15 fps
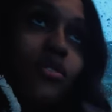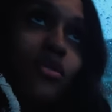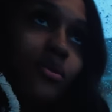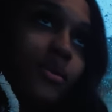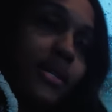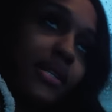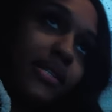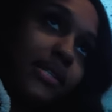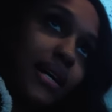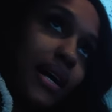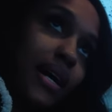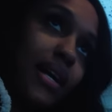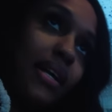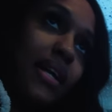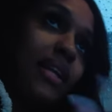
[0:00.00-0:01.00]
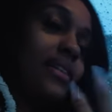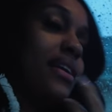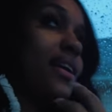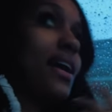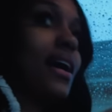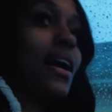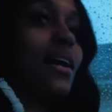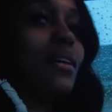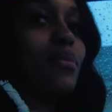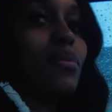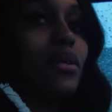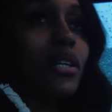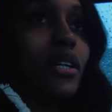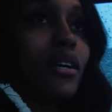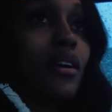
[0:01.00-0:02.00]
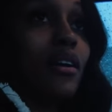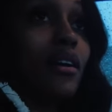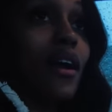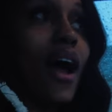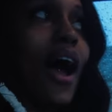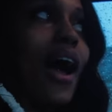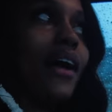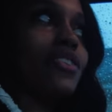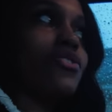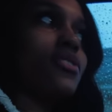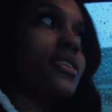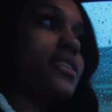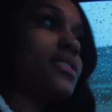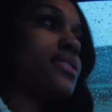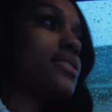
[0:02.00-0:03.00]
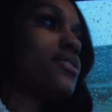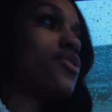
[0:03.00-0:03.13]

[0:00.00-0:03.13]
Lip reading: know where it's at, and then I kind of put in her address